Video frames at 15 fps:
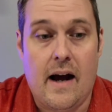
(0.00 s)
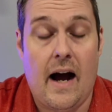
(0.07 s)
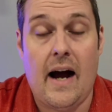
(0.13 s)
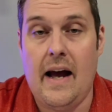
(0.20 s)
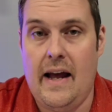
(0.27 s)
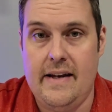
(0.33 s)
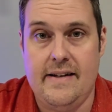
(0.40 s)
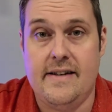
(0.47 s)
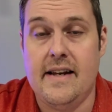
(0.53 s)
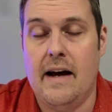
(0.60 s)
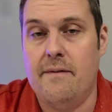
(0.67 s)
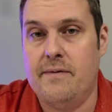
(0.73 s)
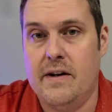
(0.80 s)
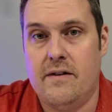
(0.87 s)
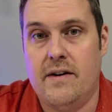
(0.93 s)
I
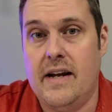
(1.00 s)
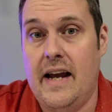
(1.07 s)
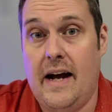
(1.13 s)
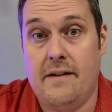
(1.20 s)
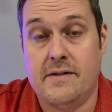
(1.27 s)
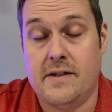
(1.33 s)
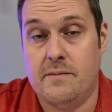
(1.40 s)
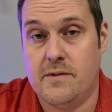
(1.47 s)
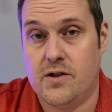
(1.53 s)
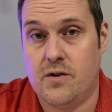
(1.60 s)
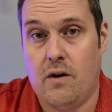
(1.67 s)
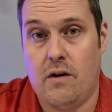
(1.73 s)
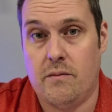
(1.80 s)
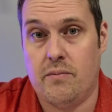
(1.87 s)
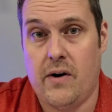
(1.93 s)
definitely have some
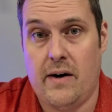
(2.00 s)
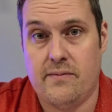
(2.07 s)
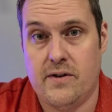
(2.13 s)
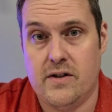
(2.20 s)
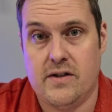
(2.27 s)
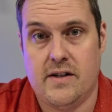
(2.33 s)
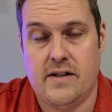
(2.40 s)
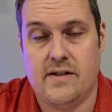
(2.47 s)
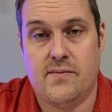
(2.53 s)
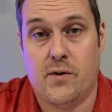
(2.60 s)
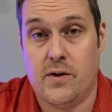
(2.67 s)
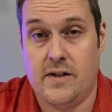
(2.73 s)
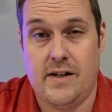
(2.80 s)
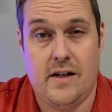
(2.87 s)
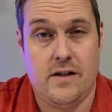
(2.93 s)
strong preferences
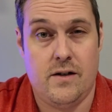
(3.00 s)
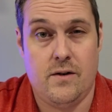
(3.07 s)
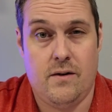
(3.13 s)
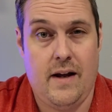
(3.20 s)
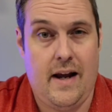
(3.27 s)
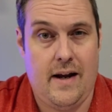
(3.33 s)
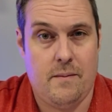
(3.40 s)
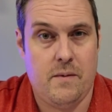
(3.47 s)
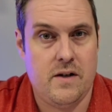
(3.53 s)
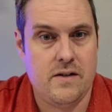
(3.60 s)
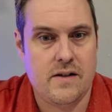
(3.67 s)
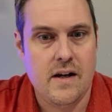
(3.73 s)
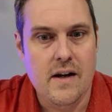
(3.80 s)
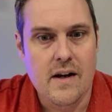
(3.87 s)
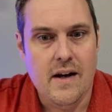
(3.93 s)
for digital
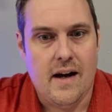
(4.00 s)
cameras.